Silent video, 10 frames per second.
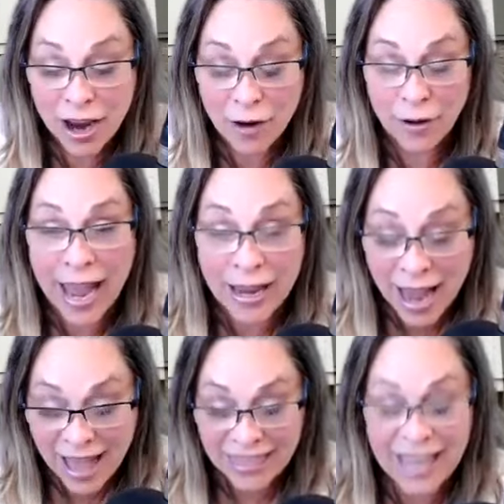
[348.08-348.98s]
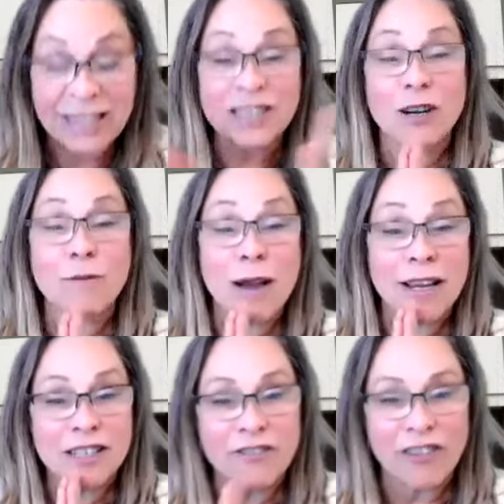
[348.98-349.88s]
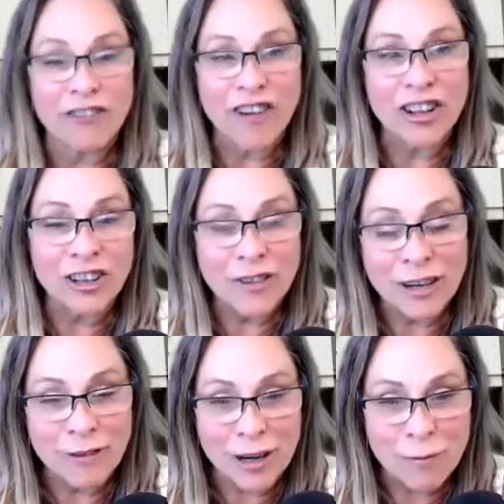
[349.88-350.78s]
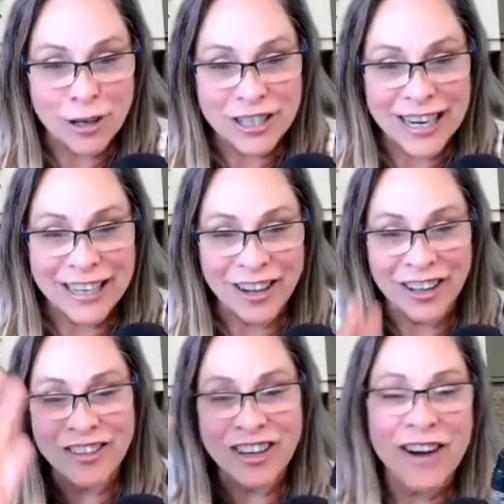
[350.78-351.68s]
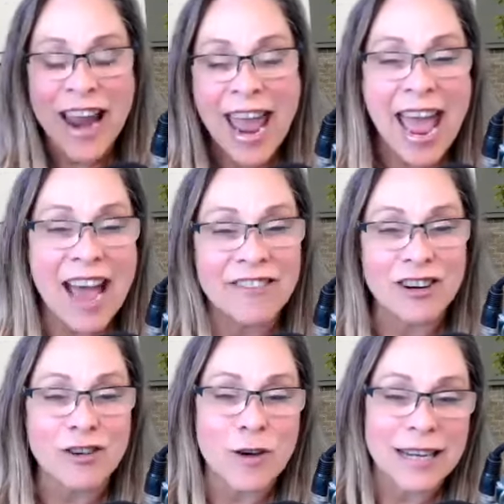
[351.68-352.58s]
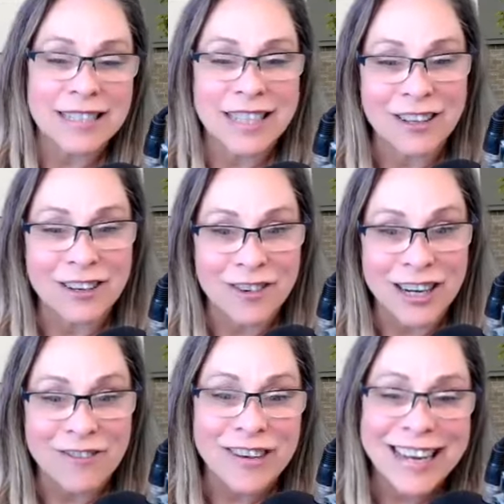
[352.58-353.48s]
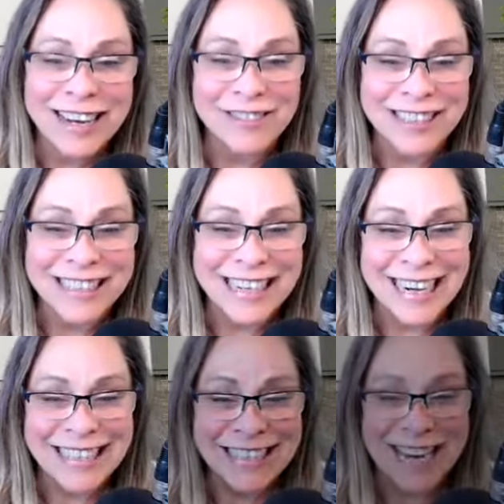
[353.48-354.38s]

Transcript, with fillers: Okay. Thanks so much for following. We appreciate all of you. Have a great Southern Oregon weekend. We'll see you next